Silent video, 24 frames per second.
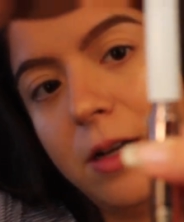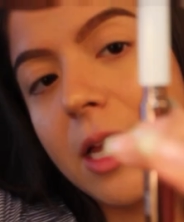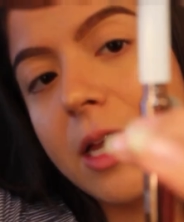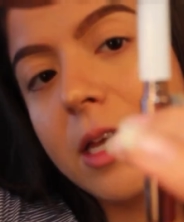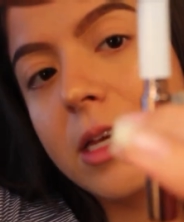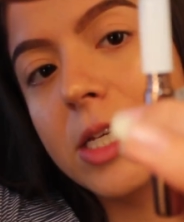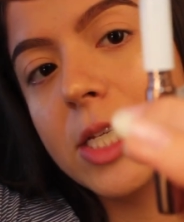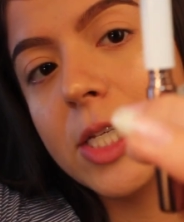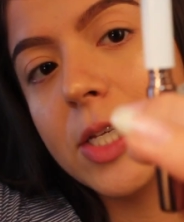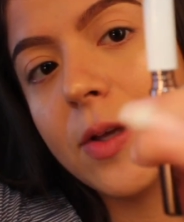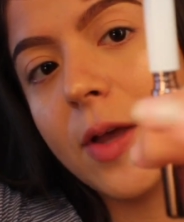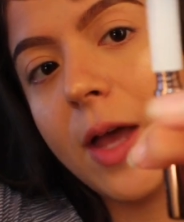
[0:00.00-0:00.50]
I
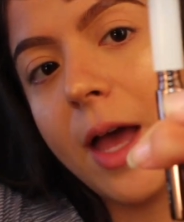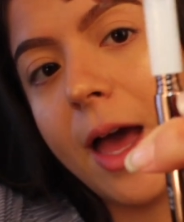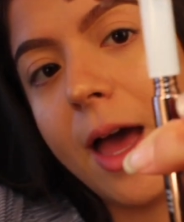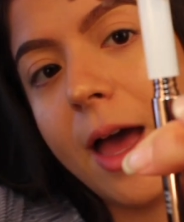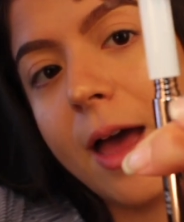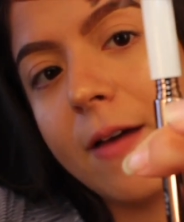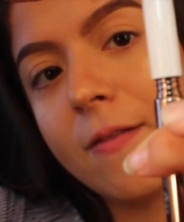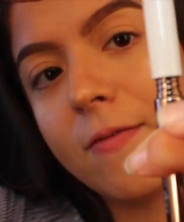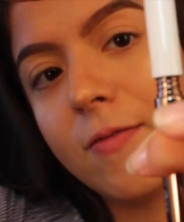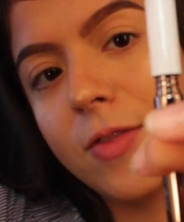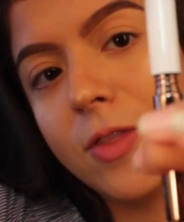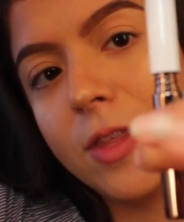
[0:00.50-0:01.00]
used to
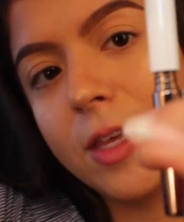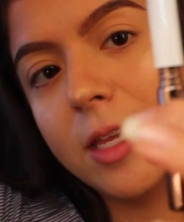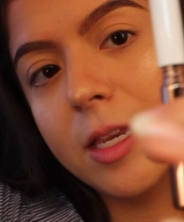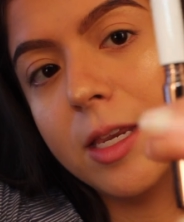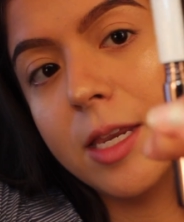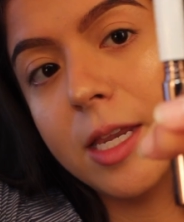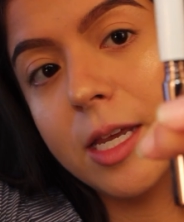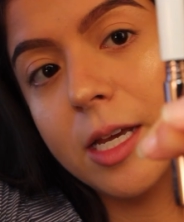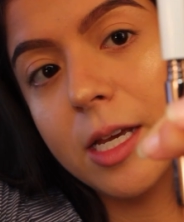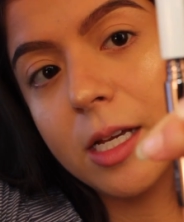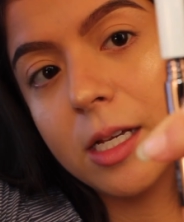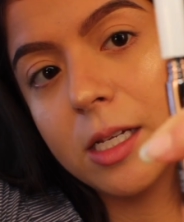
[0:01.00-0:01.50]
have the
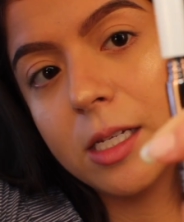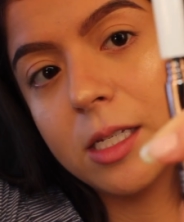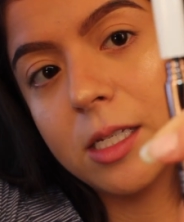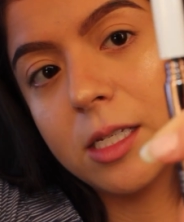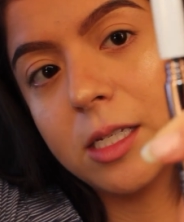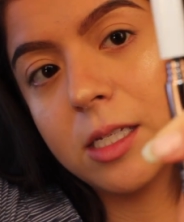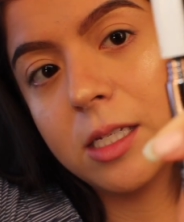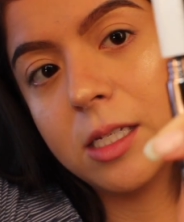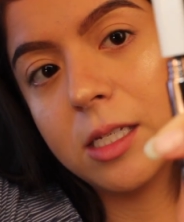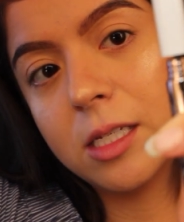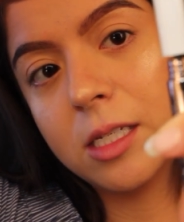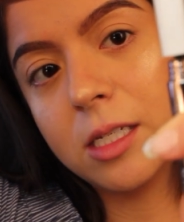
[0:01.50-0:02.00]

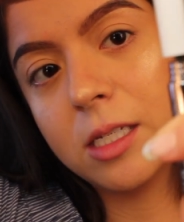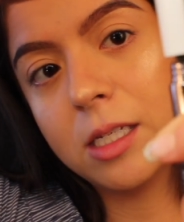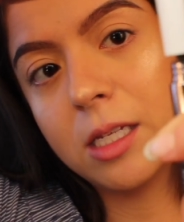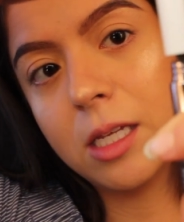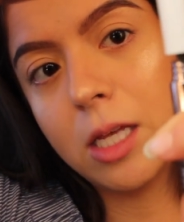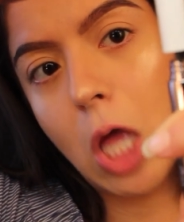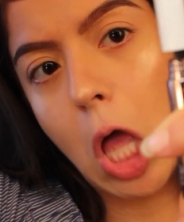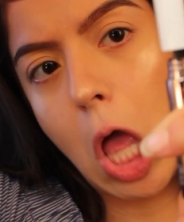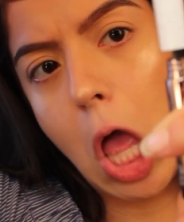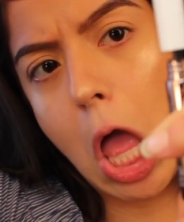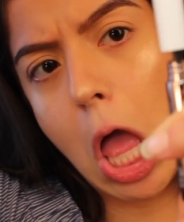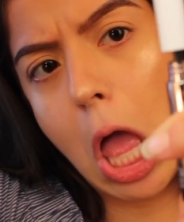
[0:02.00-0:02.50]
NYX
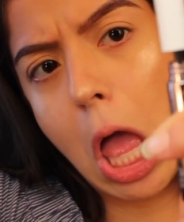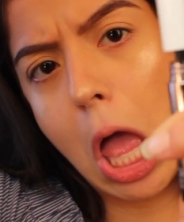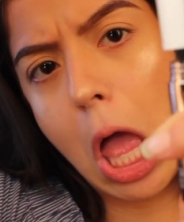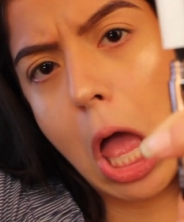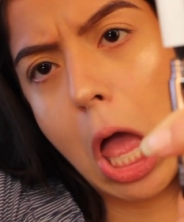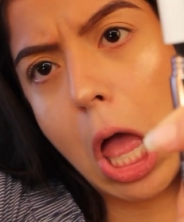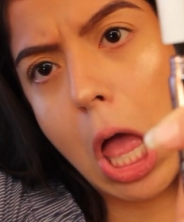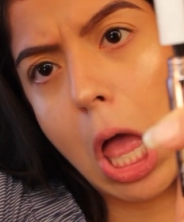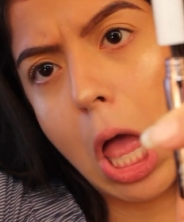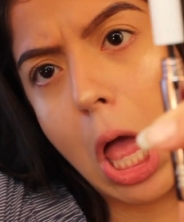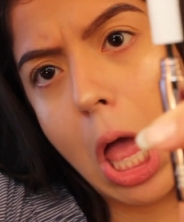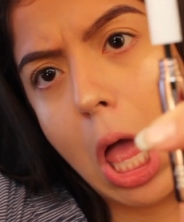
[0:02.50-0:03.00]

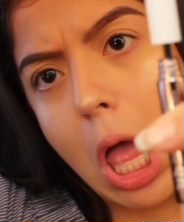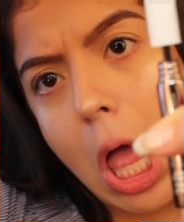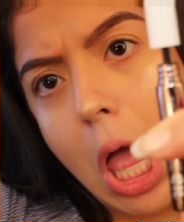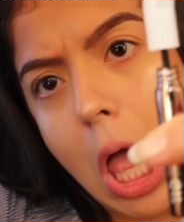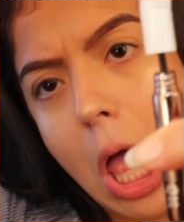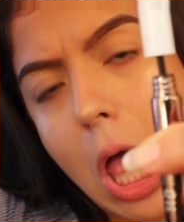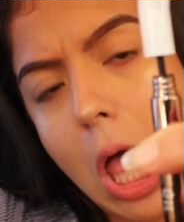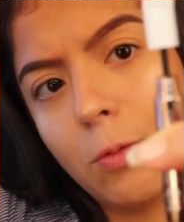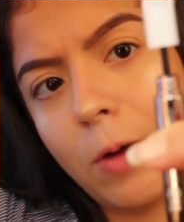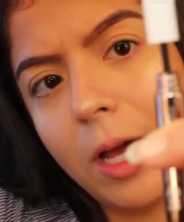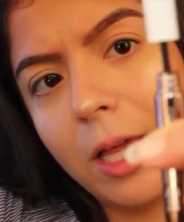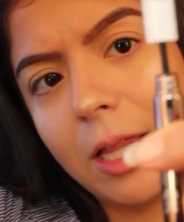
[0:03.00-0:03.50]

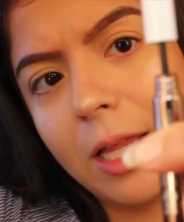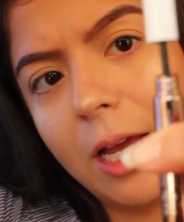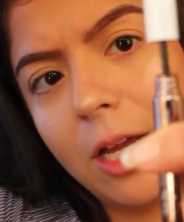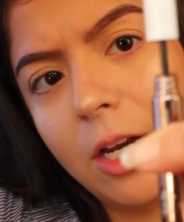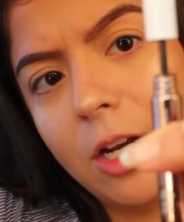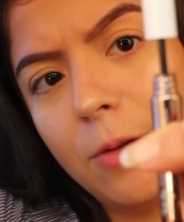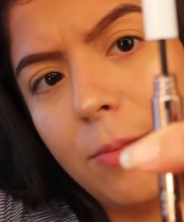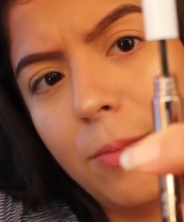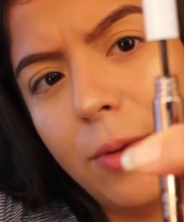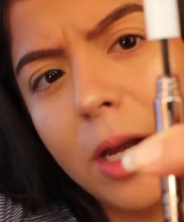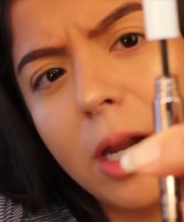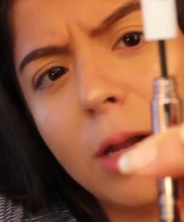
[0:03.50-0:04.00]
white
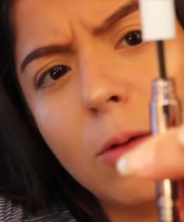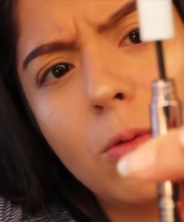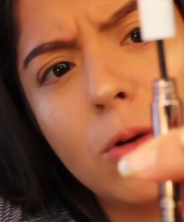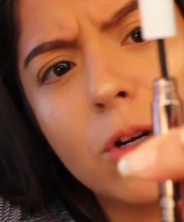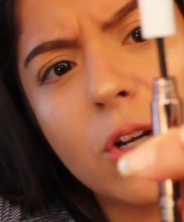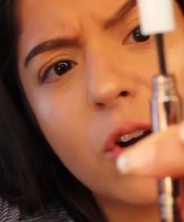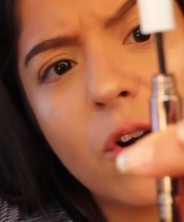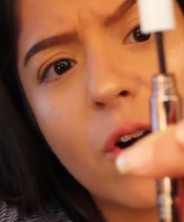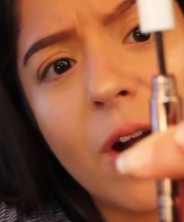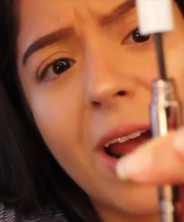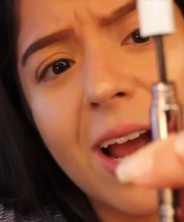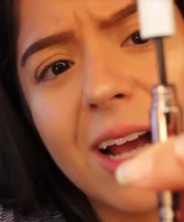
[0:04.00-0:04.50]
liner, but it
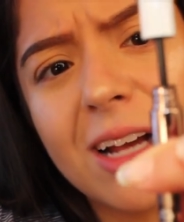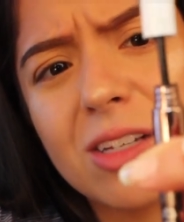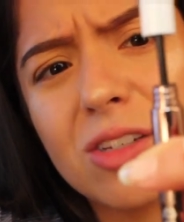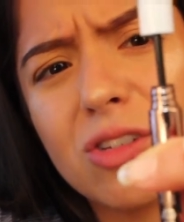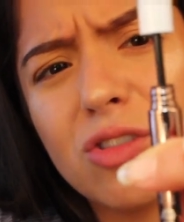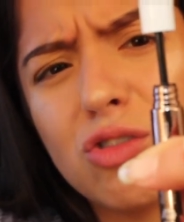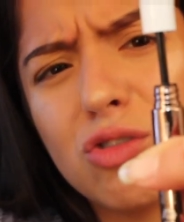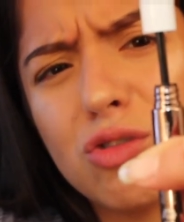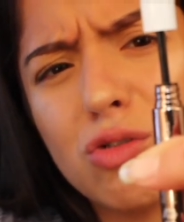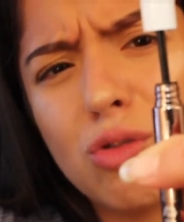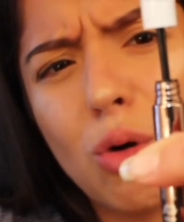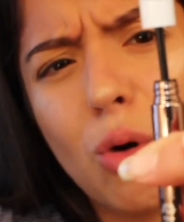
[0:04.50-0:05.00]
would crack
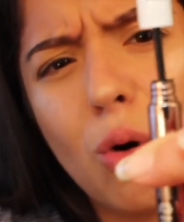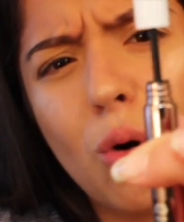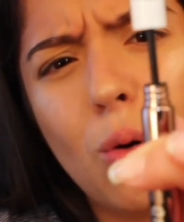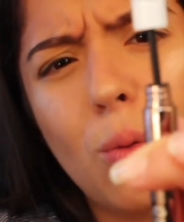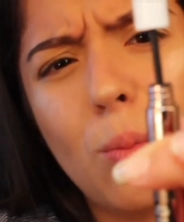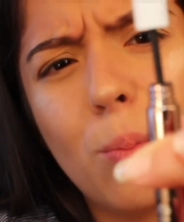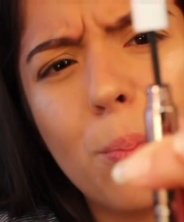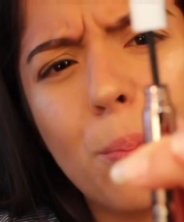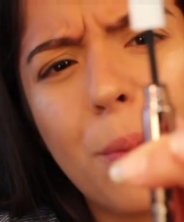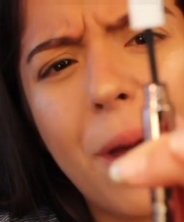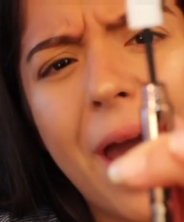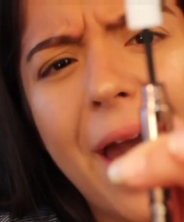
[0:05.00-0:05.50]

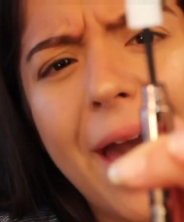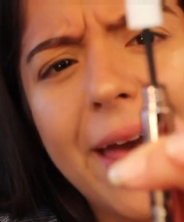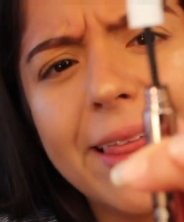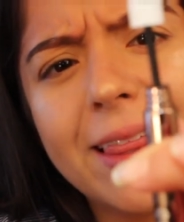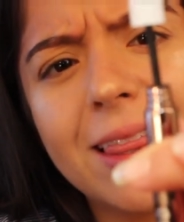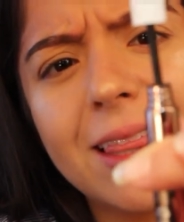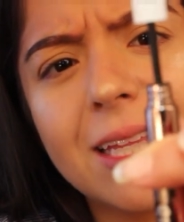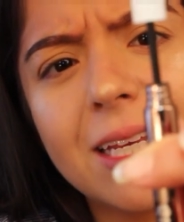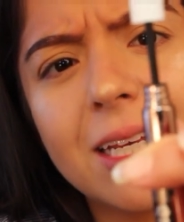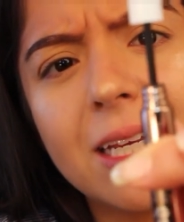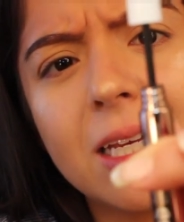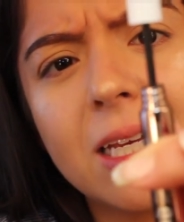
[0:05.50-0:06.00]
so
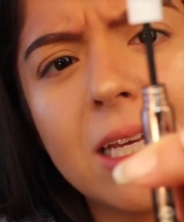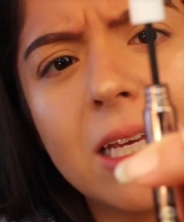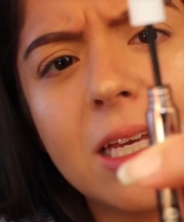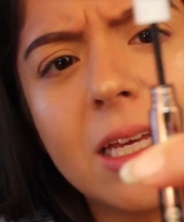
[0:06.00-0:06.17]
badly.